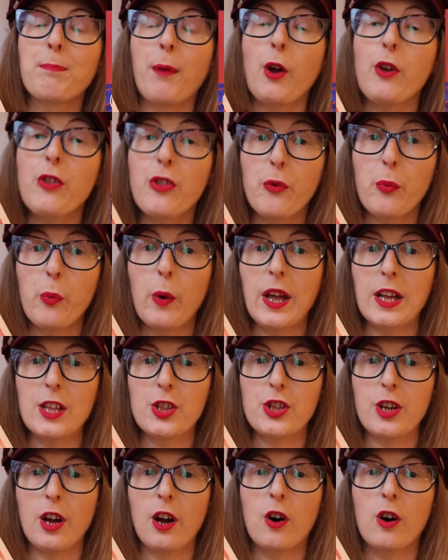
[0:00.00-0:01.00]
both of
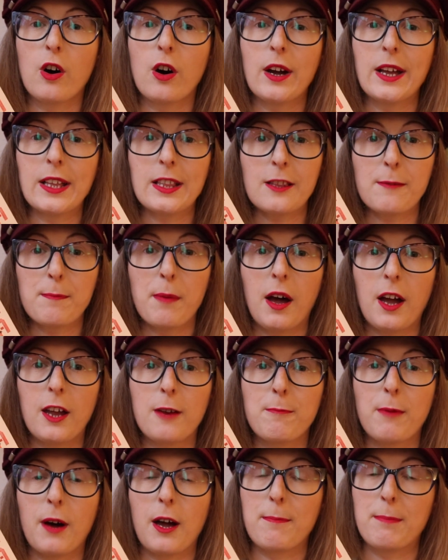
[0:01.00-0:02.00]
which are
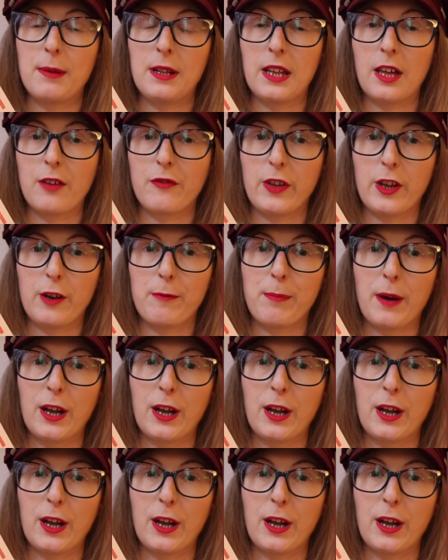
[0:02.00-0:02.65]
inspired by Beloved